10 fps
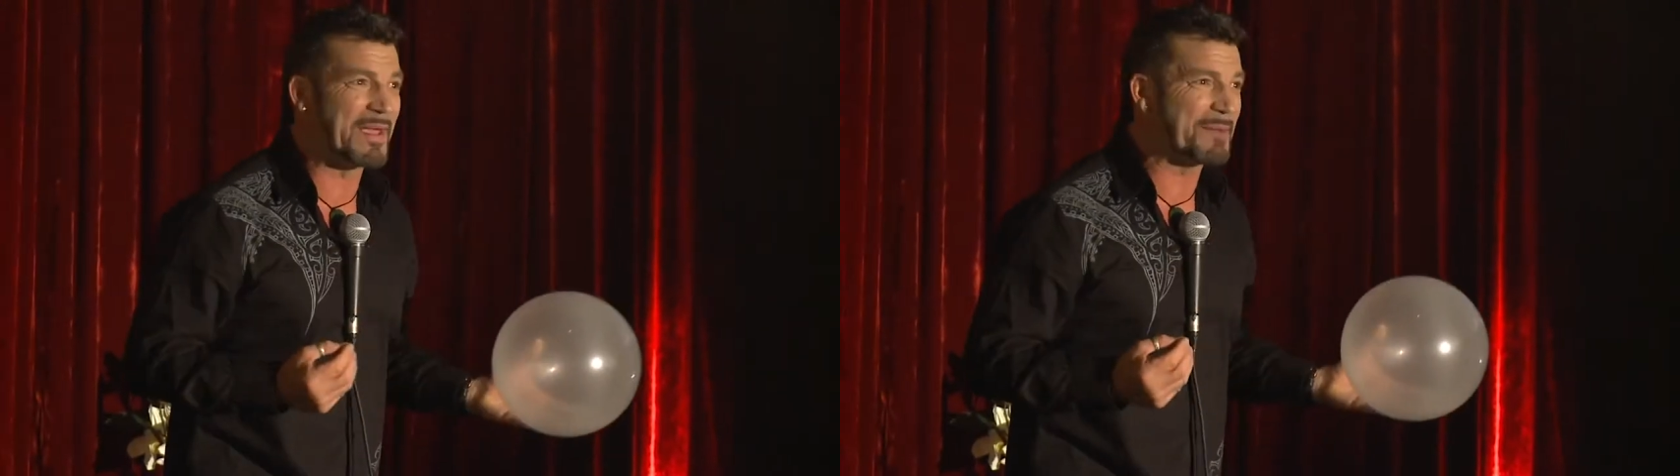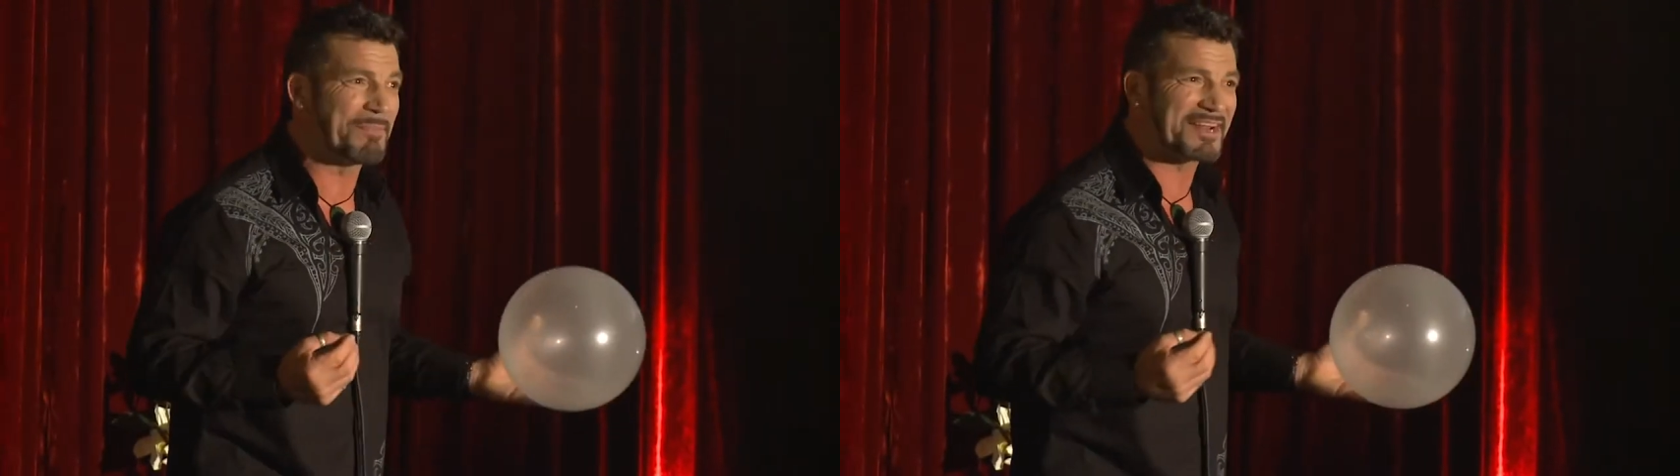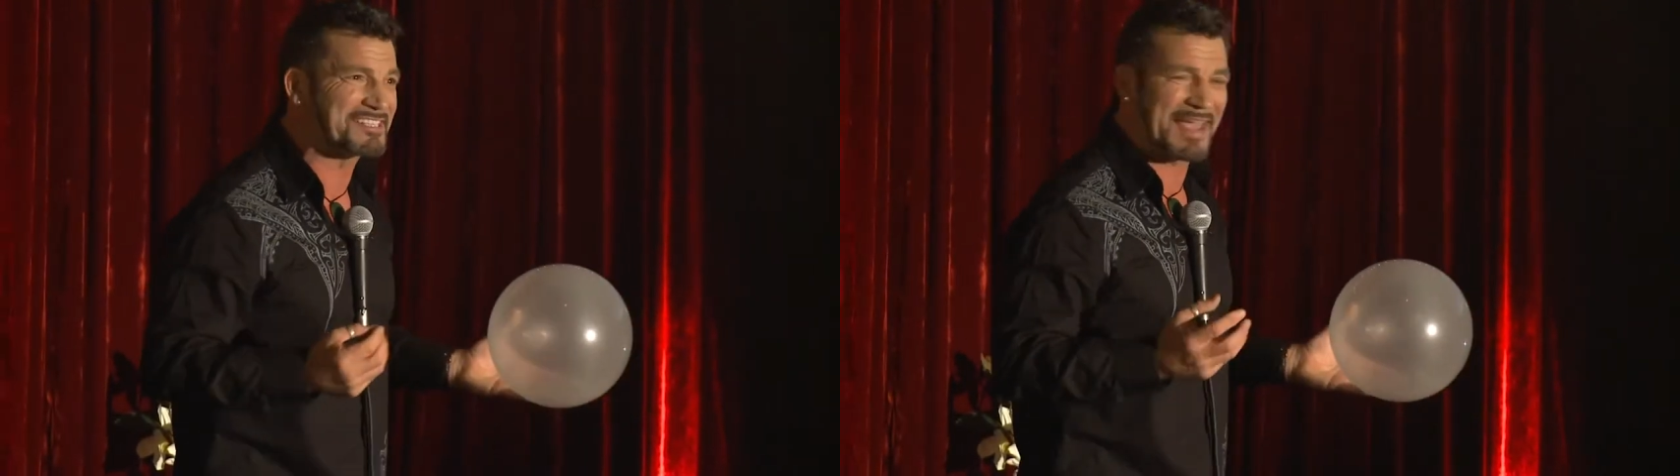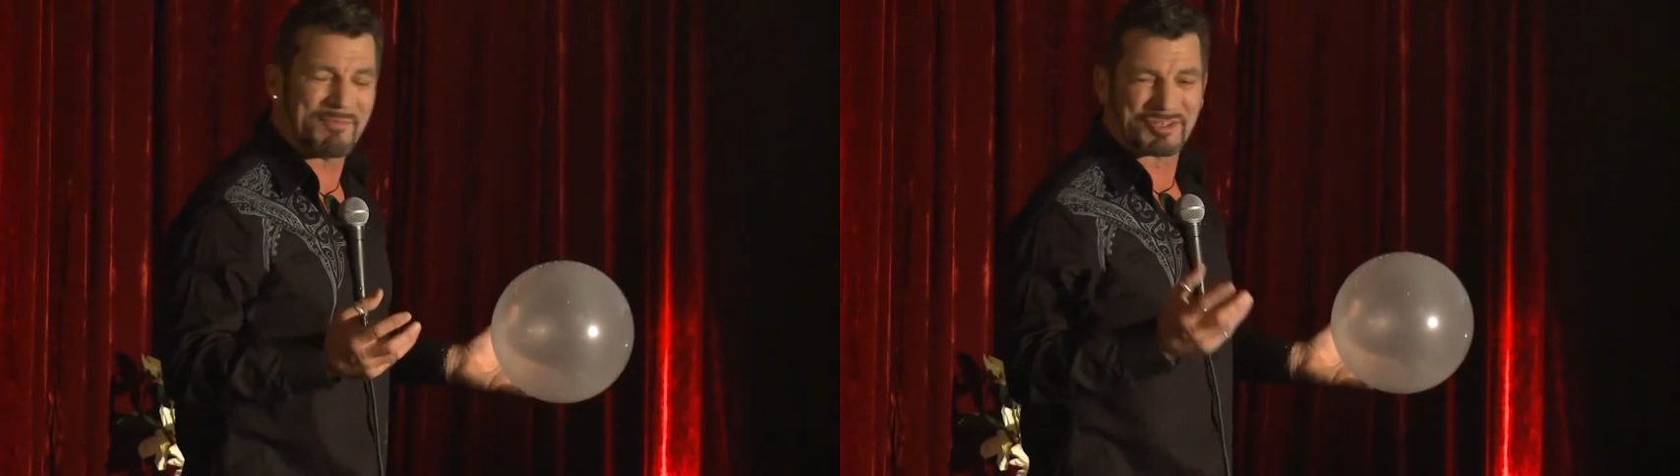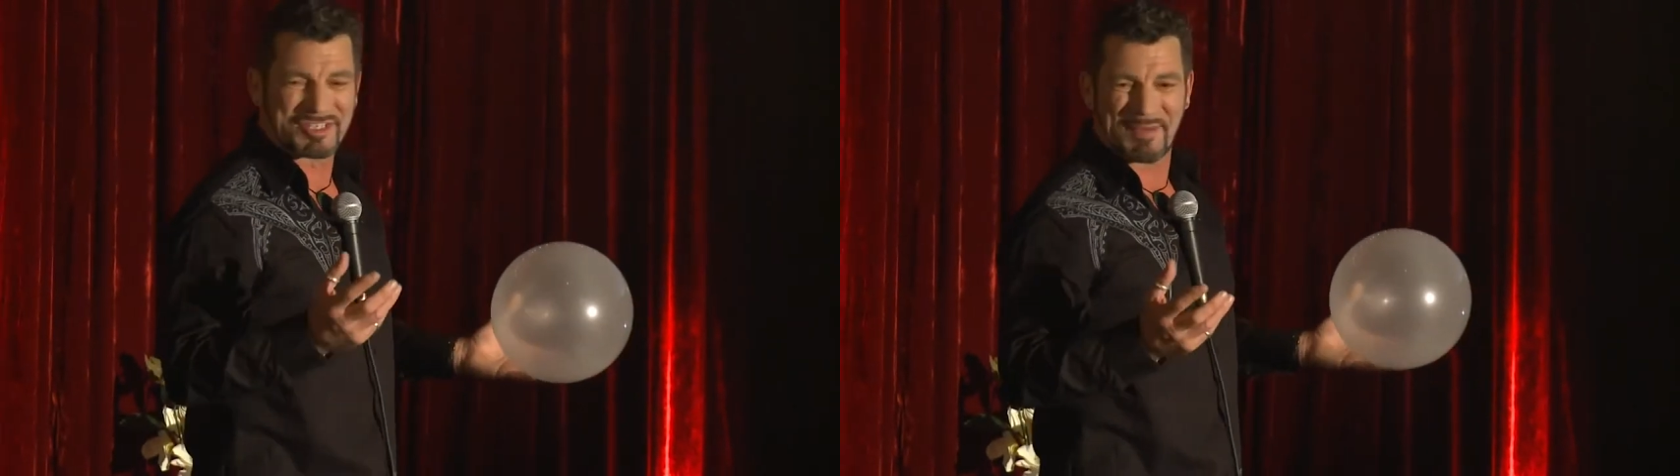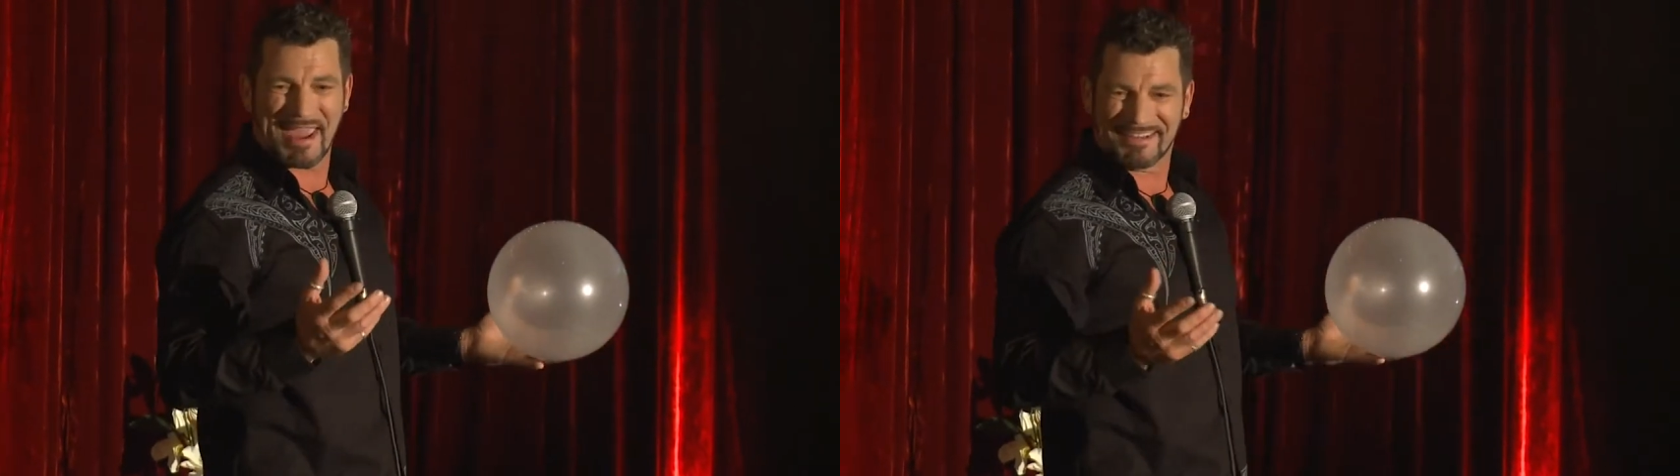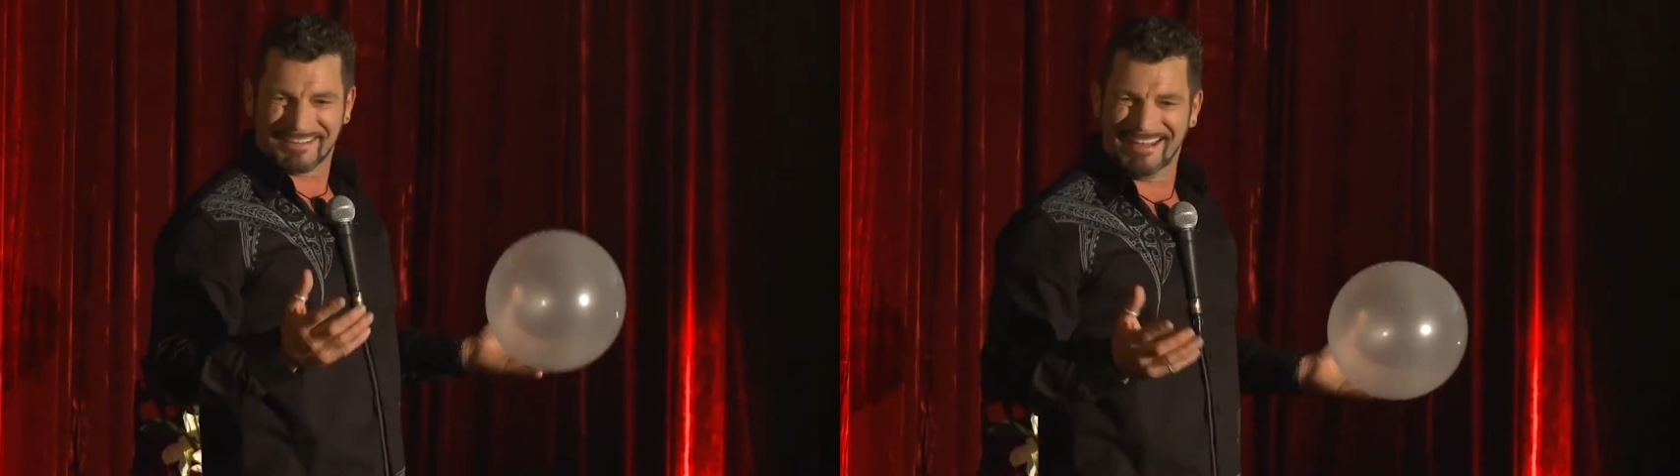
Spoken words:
peanut butter sandwiches, man.